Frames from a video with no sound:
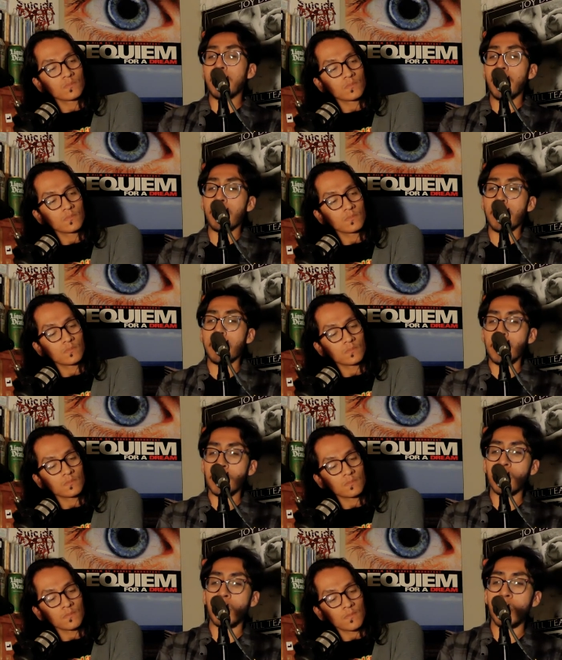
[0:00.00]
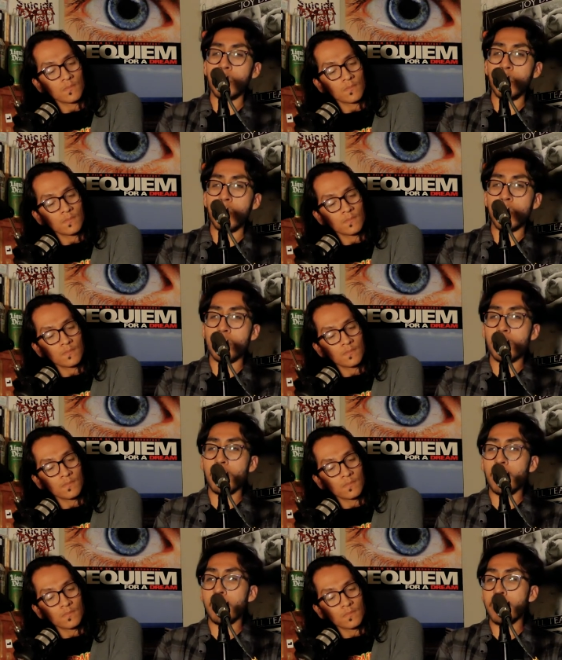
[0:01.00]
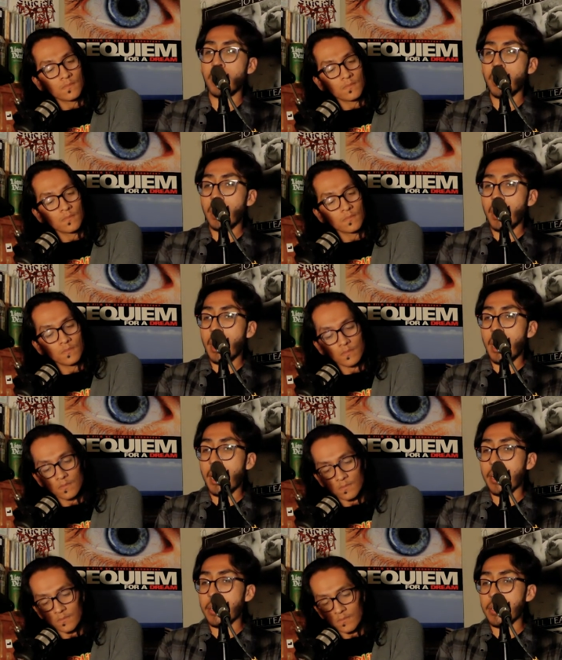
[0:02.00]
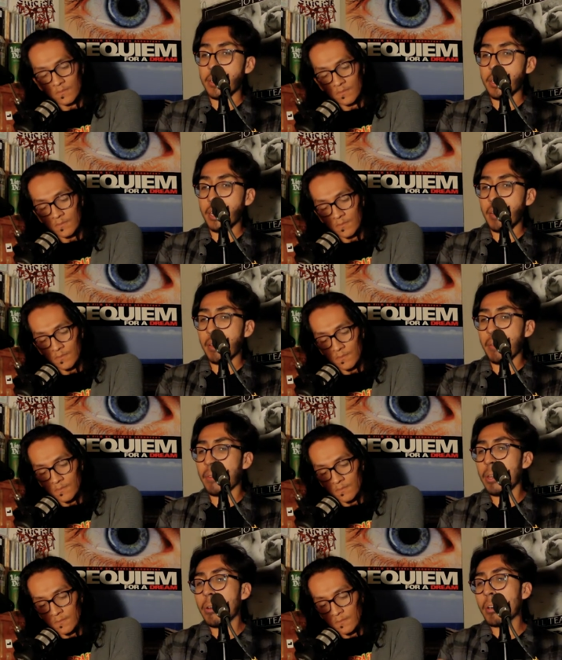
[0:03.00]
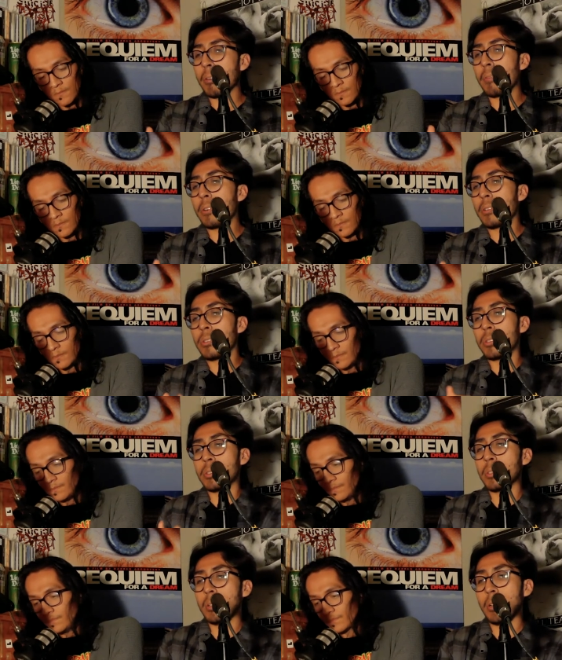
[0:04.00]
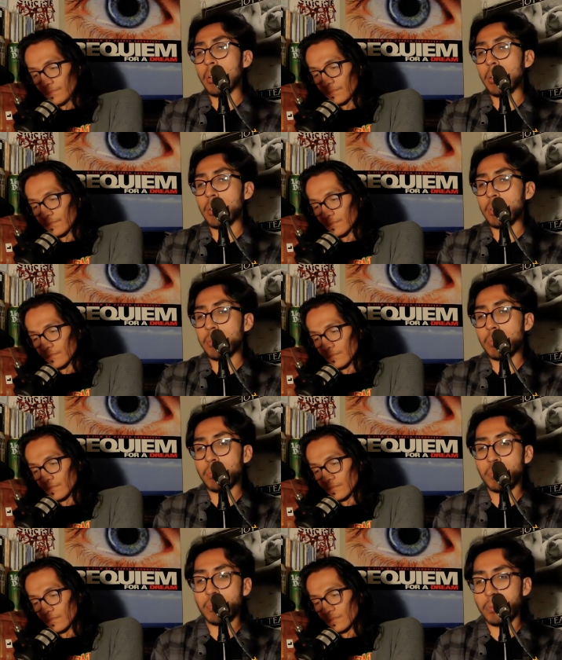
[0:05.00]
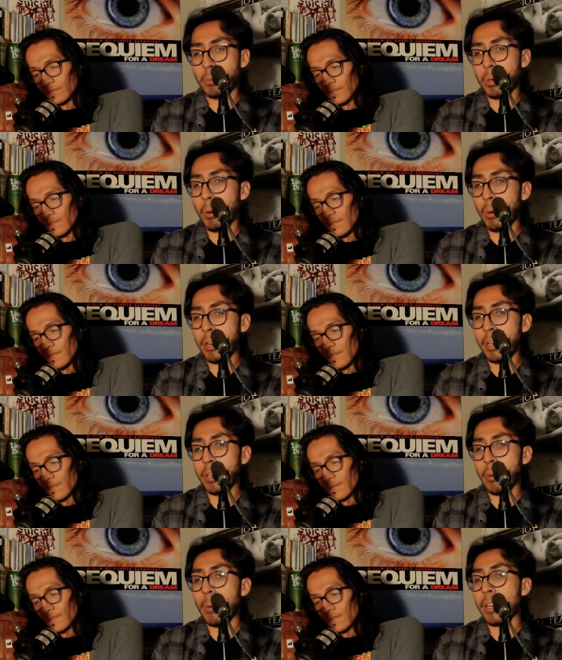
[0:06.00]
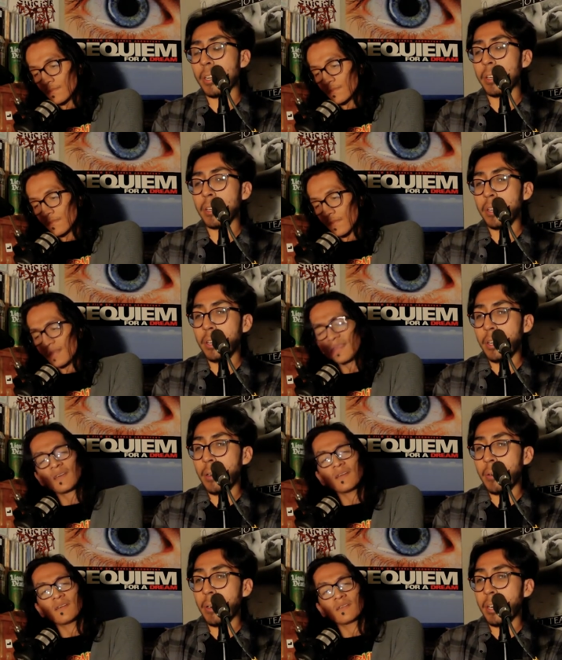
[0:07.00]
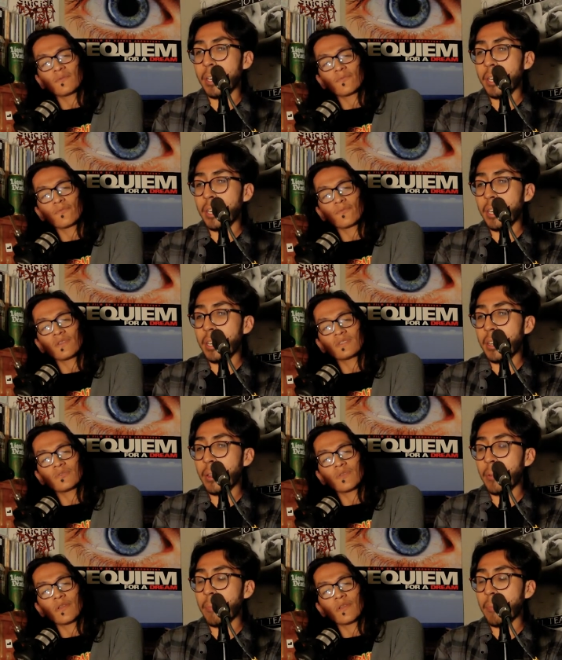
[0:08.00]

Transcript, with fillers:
Speaker 1: we have the opening shot where it's filmed as kind of like videographers uh, recording a wedding. I think I right?
Speaker 2: listened to an